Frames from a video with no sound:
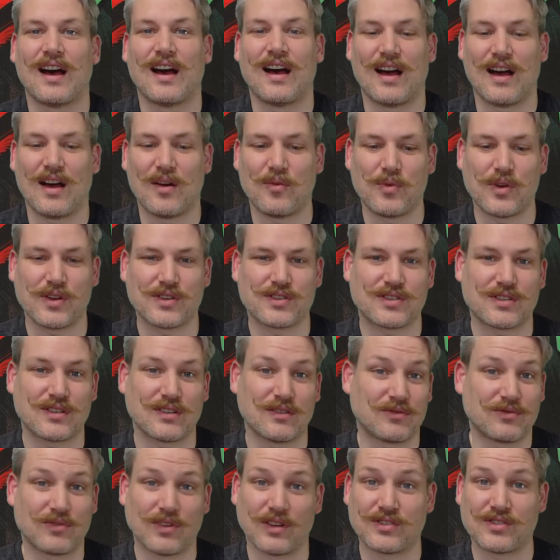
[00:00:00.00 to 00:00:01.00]
which
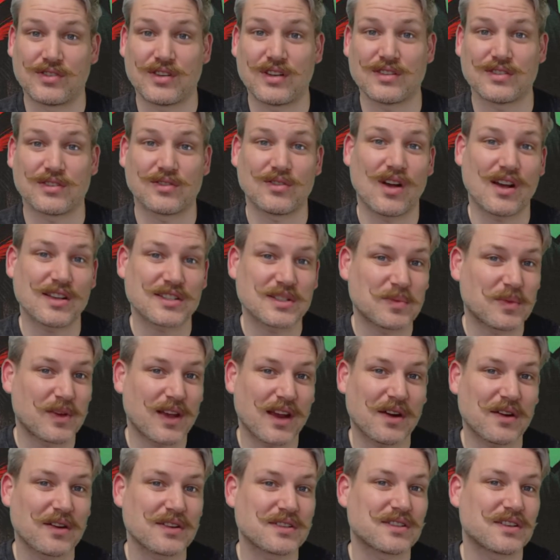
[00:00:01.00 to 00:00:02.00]
she's an awesome
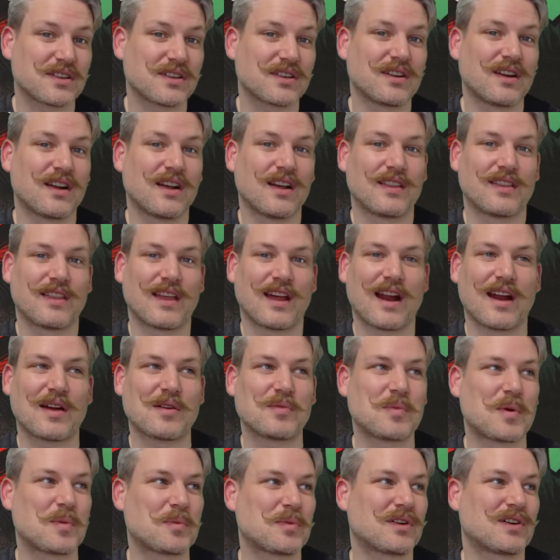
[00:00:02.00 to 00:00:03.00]
character that I
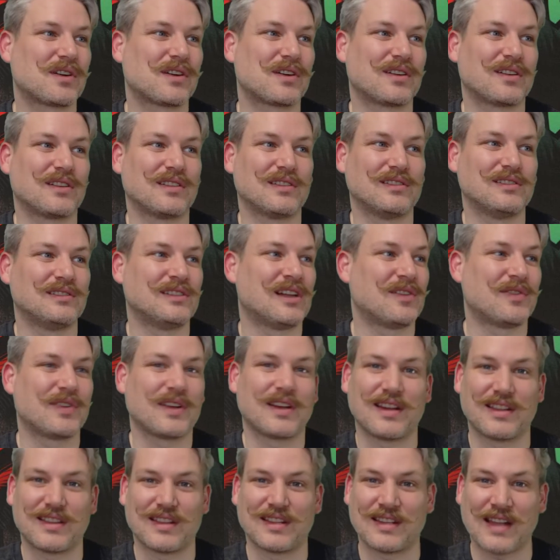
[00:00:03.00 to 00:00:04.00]
remember loving
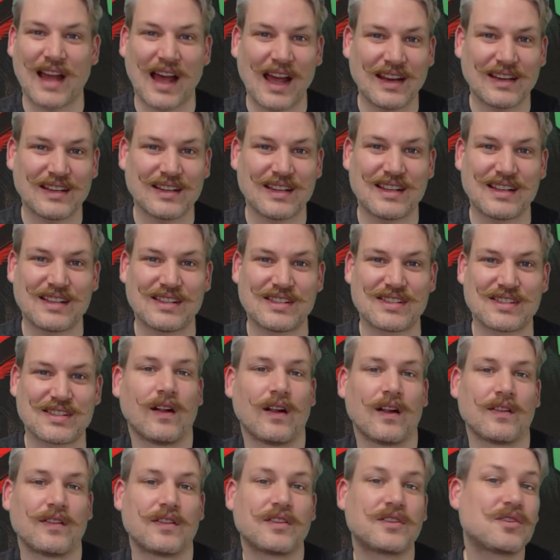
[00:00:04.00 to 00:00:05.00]
in the 90s.
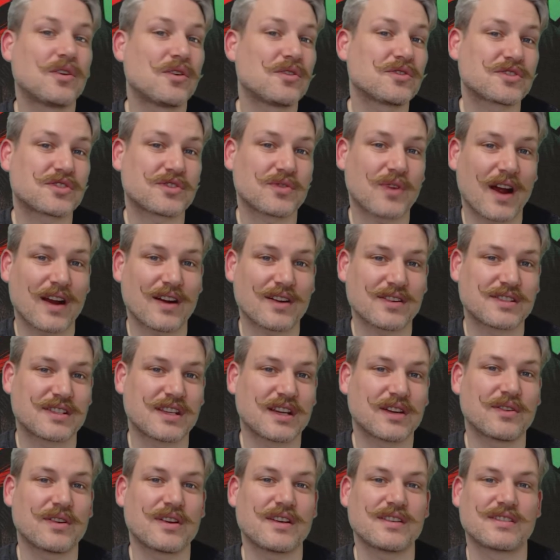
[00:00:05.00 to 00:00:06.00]
The Ghost Rider
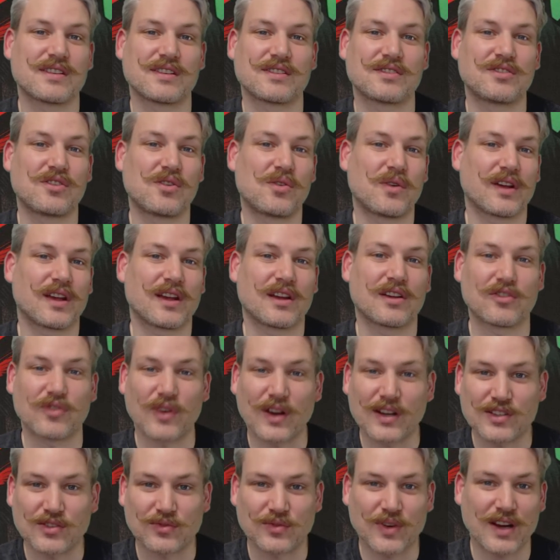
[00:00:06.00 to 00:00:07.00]
series is going in great
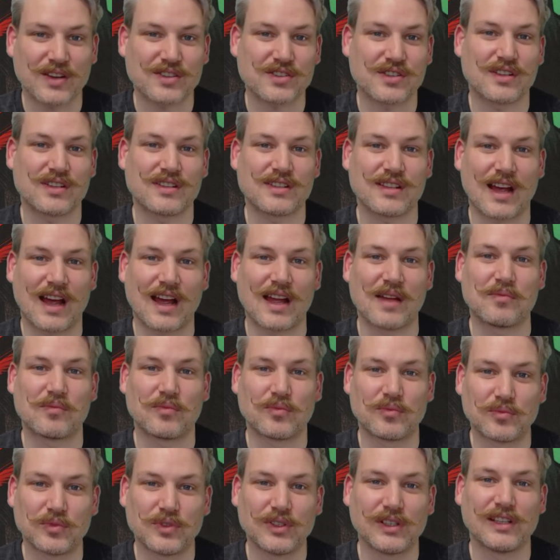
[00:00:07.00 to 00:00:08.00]
directions. I'm
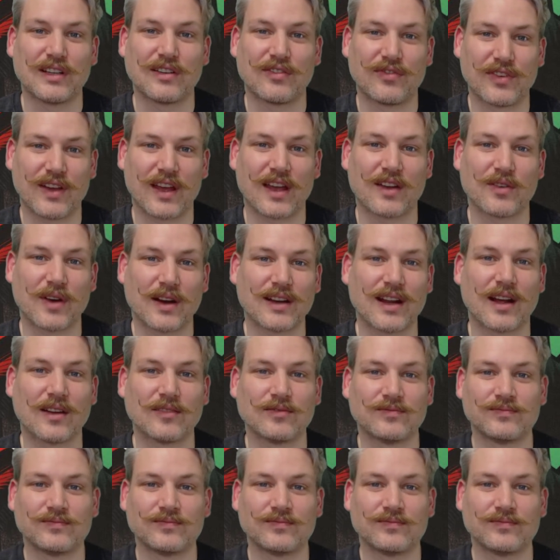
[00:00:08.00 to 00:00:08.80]
really a fan right now.